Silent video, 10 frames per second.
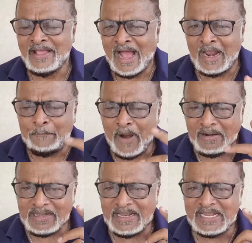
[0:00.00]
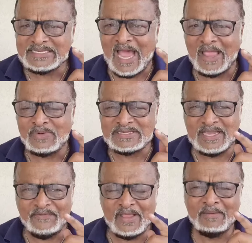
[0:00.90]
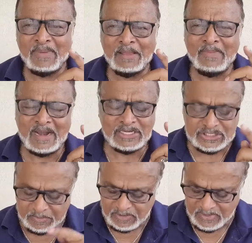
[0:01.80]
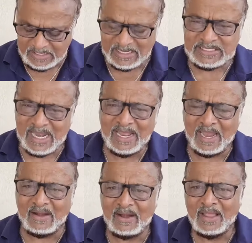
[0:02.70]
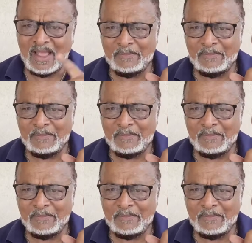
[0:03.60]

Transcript: And apparently this guy was giving my manager, I'm going to read, it's in here,